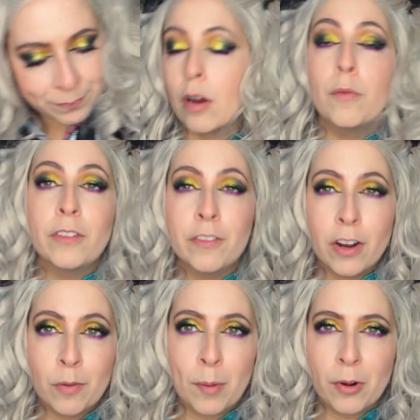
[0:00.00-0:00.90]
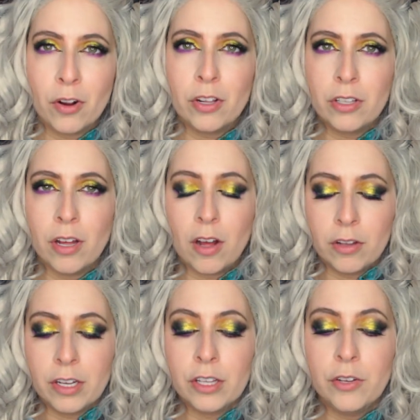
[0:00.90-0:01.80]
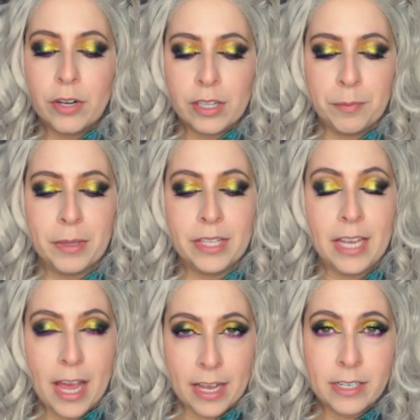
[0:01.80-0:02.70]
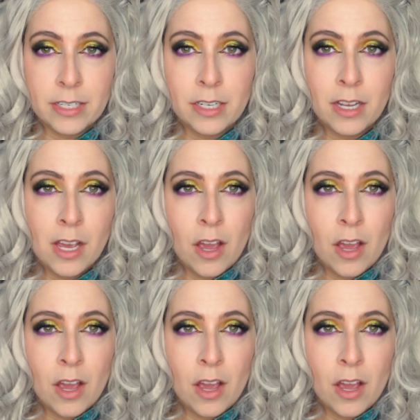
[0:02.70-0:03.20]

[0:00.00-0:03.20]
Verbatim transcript: Hopefully, if I remember, I'll include a clip at the end